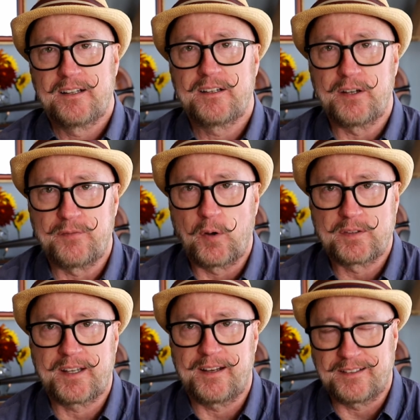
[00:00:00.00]
your
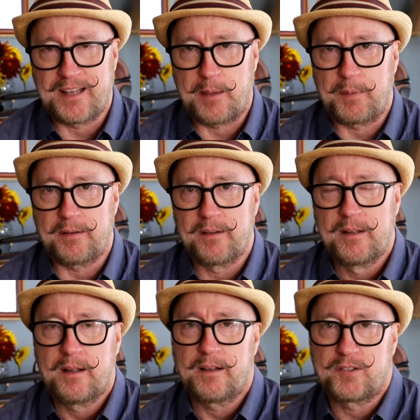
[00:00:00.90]
folks can examine
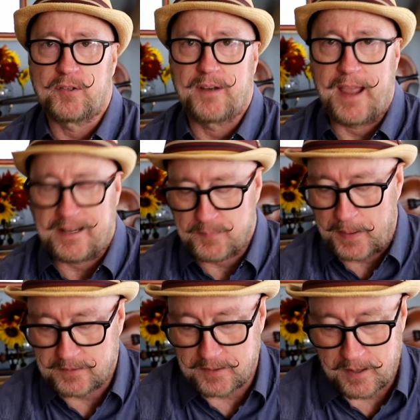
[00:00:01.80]
certain
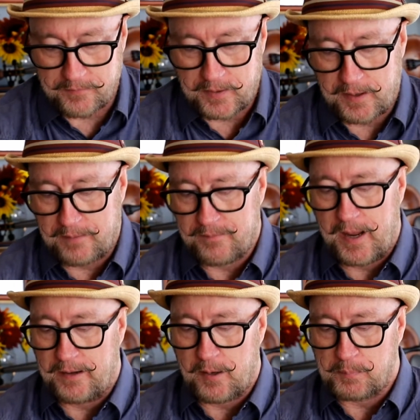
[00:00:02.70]
aspects of it and
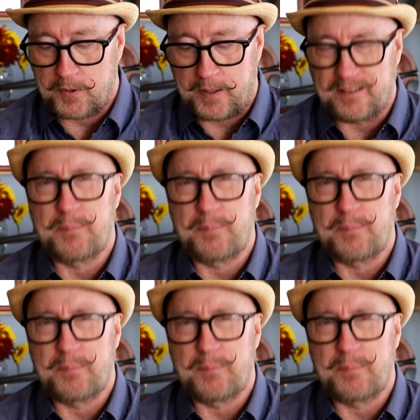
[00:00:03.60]
end up clean,